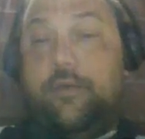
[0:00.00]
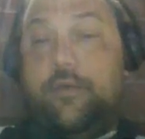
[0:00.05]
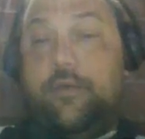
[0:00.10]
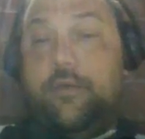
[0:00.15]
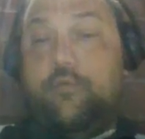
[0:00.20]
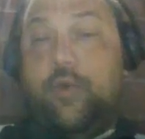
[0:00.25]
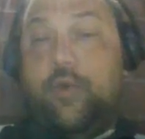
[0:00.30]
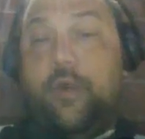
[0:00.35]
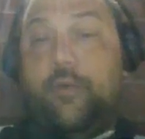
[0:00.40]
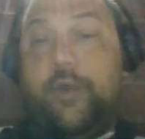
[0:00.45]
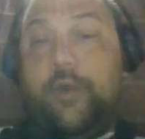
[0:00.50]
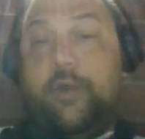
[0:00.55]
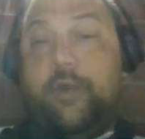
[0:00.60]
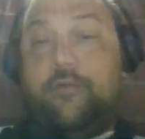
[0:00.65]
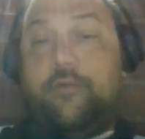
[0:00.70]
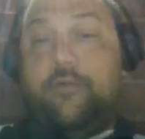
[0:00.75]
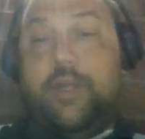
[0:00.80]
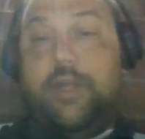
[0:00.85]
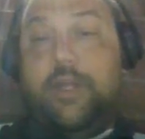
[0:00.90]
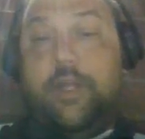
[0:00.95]
runaway
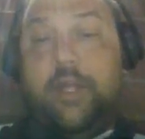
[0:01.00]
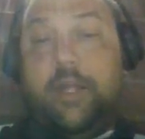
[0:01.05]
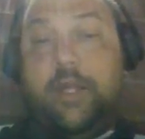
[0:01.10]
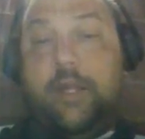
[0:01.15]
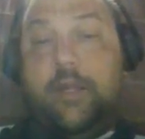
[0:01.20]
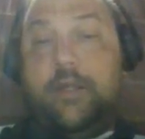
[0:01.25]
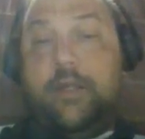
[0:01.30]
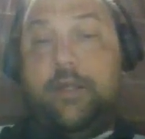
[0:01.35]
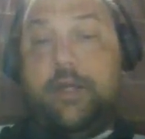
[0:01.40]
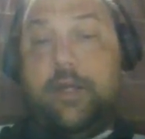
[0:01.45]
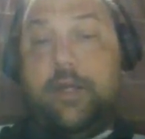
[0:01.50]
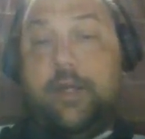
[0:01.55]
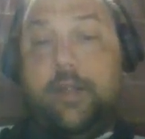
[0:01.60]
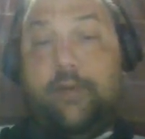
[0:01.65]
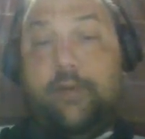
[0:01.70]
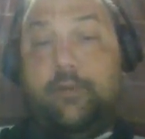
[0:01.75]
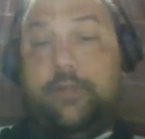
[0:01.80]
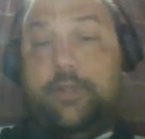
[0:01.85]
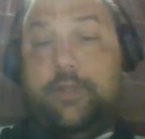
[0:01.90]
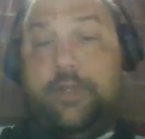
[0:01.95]
overheating
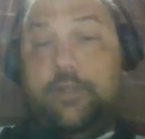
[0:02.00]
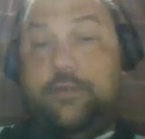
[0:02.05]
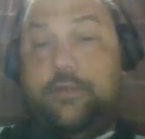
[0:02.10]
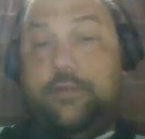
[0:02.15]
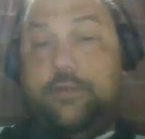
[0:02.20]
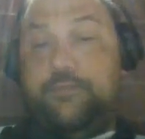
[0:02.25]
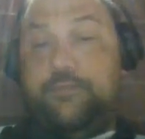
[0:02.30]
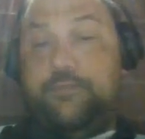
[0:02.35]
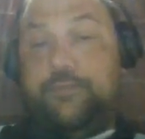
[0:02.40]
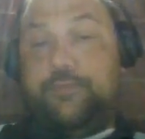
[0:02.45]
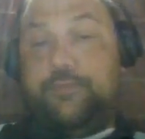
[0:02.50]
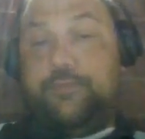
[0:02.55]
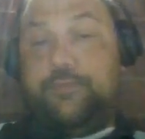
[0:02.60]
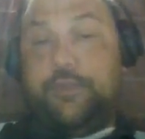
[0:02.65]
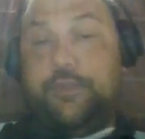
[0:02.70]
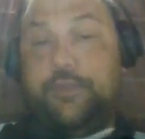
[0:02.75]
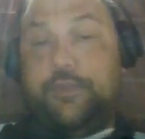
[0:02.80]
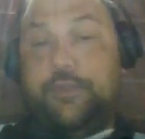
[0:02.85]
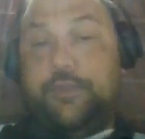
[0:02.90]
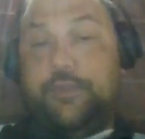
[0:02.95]
that will lead
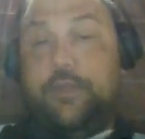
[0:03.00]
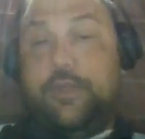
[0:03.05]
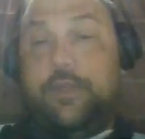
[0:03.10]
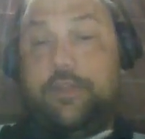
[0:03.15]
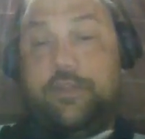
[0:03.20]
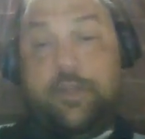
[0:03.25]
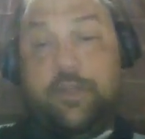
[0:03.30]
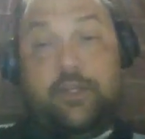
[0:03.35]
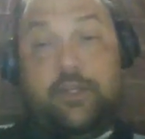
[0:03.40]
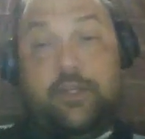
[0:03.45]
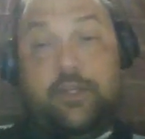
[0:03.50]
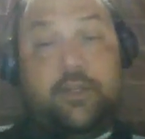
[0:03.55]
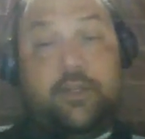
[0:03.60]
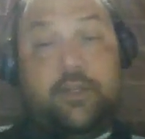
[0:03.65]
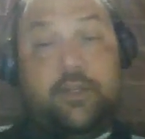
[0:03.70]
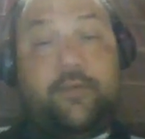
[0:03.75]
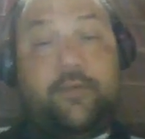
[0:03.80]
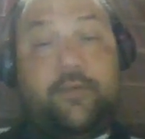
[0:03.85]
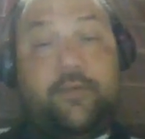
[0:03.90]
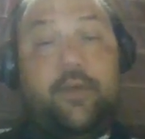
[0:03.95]
potentially to the extinction
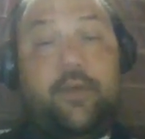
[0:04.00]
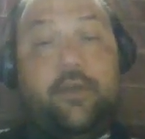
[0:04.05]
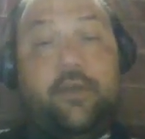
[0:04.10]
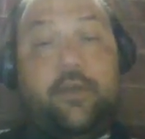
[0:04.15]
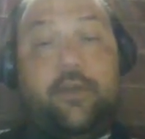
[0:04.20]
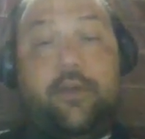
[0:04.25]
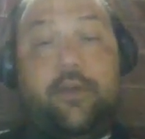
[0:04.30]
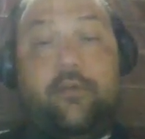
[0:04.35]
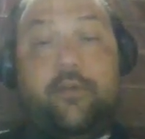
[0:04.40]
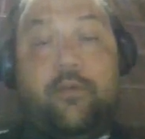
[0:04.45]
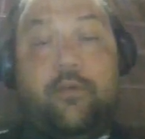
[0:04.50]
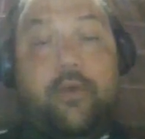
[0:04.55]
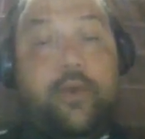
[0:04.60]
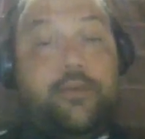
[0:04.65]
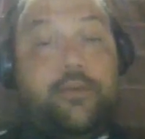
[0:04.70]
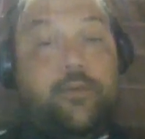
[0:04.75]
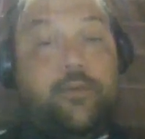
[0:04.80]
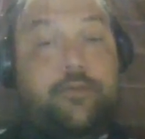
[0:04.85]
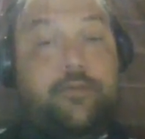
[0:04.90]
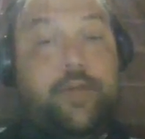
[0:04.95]
of the human
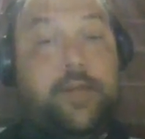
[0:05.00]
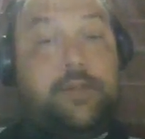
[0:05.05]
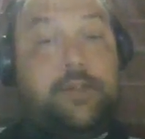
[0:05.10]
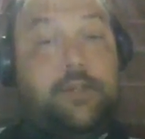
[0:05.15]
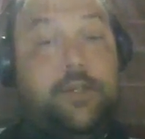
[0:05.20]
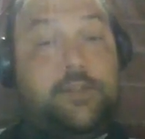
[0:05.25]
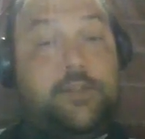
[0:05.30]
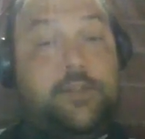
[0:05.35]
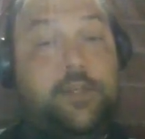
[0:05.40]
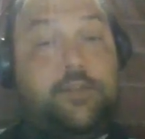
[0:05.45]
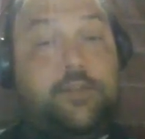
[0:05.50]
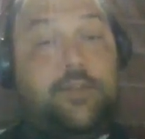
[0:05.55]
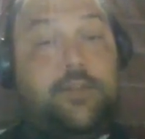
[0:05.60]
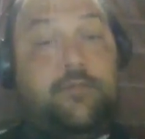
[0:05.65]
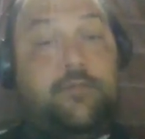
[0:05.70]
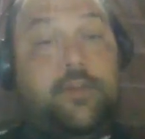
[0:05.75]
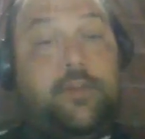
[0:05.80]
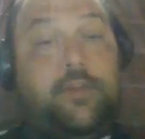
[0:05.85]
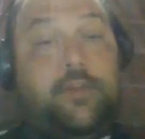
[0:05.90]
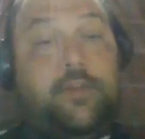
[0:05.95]
race, or if not the extinction
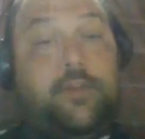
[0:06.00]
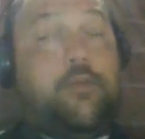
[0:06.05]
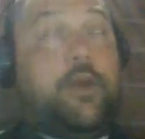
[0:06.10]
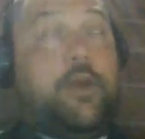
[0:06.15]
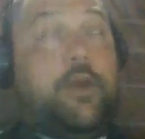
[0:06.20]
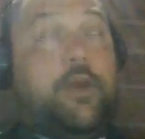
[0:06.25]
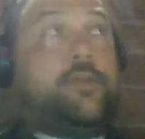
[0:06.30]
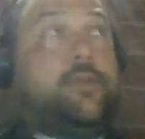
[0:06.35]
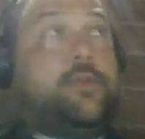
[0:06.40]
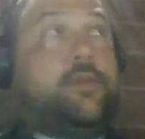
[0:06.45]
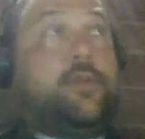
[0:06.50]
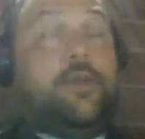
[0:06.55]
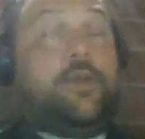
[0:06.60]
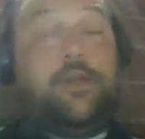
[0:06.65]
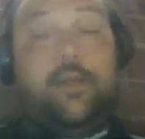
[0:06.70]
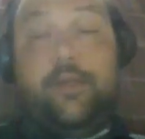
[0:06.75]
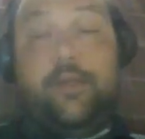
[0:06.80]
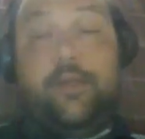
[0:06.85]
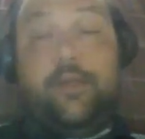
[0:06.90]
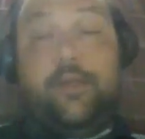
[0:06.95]
of the human race,
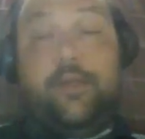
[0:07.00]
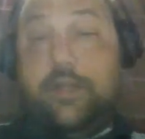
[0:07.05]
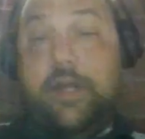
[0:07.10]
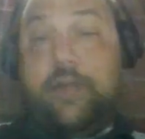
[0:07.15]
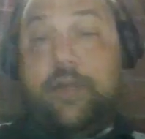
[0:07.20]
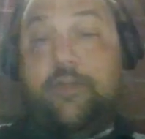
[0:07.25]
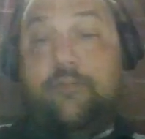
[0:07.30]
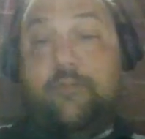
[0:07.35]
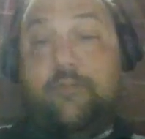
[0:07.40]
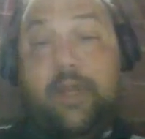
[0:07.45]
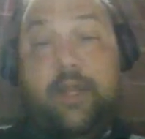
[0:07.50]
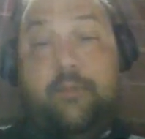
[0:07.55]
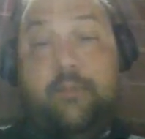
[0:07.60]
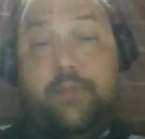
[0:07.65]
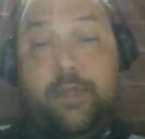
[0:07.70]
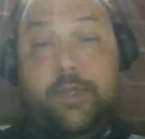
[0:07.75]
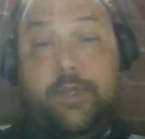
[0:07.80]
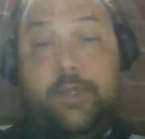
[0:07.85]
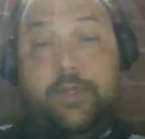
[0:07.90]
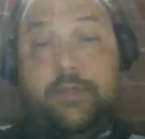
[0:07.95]
the death of many
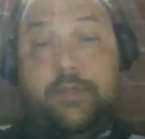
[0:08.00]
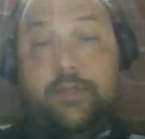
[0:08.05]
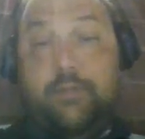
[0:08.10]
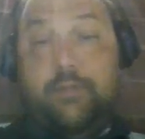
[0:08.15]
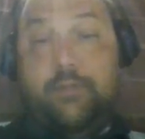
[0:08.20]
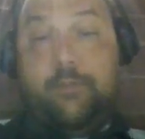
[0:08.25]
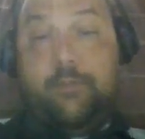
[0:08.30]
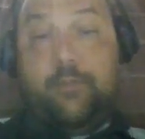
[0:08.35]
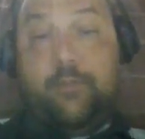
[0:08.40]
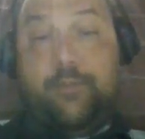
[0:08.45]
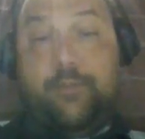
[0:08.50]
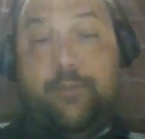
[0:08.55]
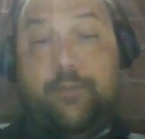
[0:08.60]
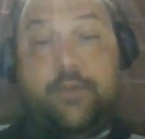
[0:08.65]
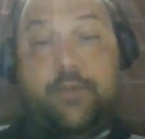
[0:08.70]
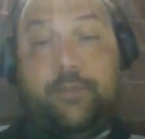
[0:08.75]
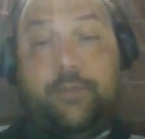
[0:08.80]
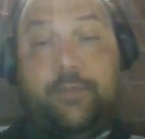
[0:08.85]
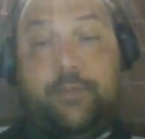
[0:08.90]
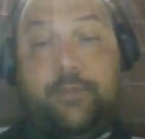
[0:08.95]
billions of people,
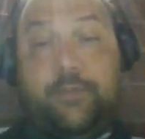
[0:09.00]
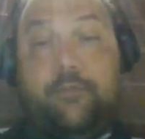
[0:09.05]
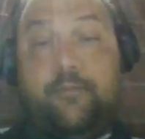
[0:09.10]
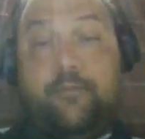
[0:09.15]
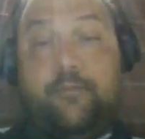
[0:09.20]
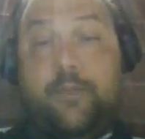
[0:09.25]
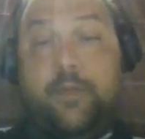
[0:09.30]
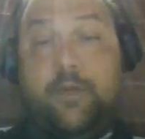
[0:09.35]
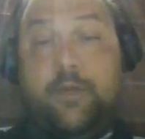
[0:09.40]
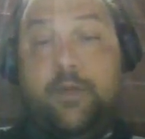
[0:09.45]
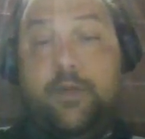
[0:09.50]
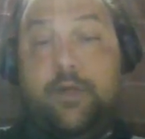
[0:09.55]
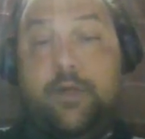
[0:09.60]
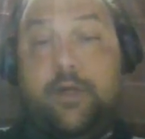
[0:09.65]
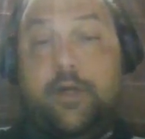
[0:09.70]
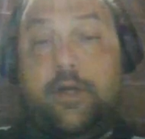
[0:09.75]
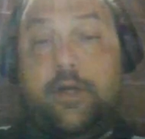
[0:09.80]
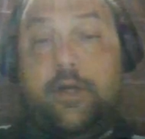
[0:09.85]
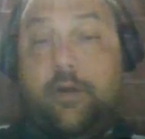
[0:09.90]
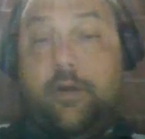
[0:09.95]
principally
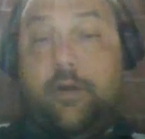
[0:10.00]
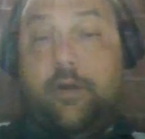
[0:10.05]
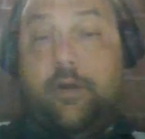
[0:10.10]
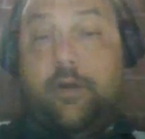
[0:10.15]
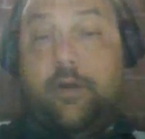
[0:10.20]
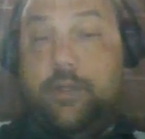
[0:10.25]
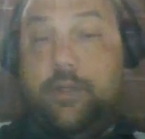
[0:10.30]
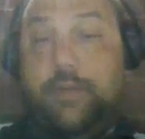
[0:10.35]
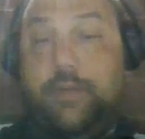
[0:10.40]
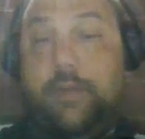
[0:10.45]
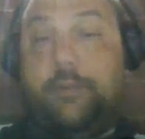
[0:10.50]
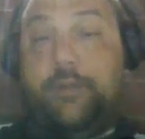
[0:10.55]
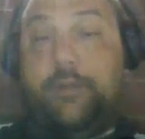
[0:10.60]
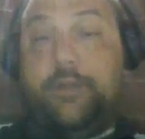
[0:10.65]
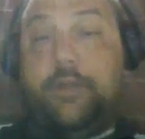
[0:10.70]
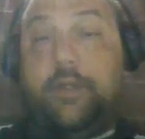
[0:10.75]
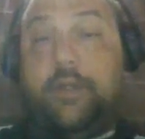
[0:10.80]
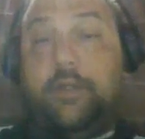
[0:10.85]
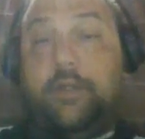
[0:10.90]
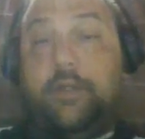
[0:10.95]
darker-skinned people
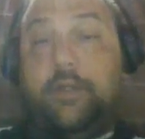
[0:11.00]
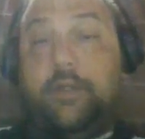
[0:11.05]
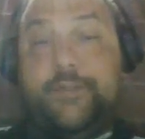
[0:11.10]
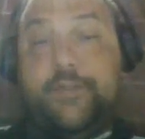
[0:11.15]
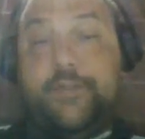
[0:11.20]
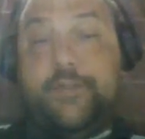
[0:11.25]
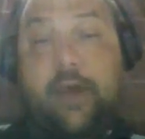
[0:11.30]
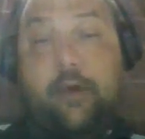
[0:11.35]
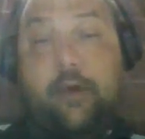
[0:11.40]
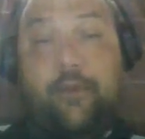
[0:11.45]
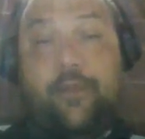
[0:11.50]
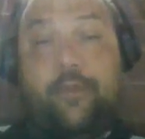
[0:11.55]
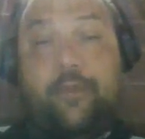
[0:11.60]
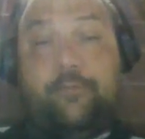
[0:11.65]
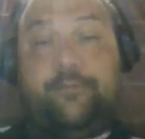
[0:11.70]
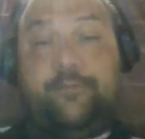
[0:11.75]
in the global south,